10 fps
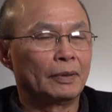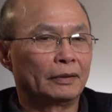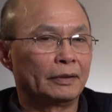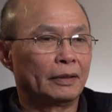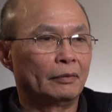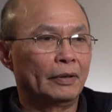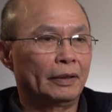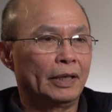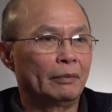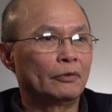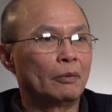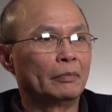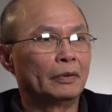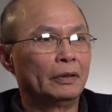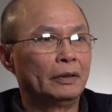but we came
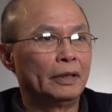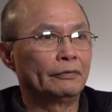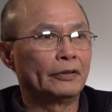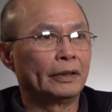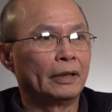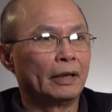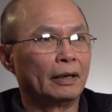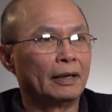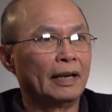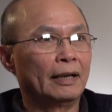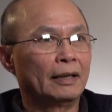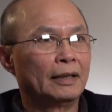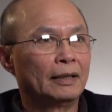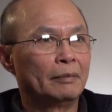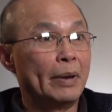from different
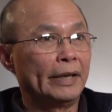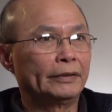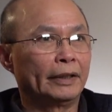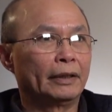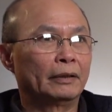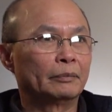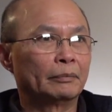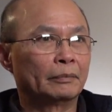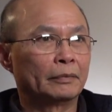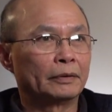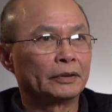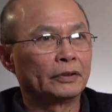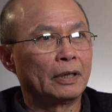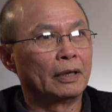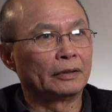basic
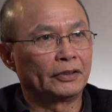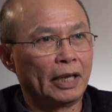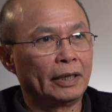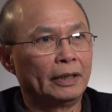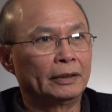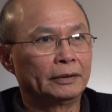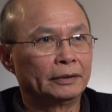study,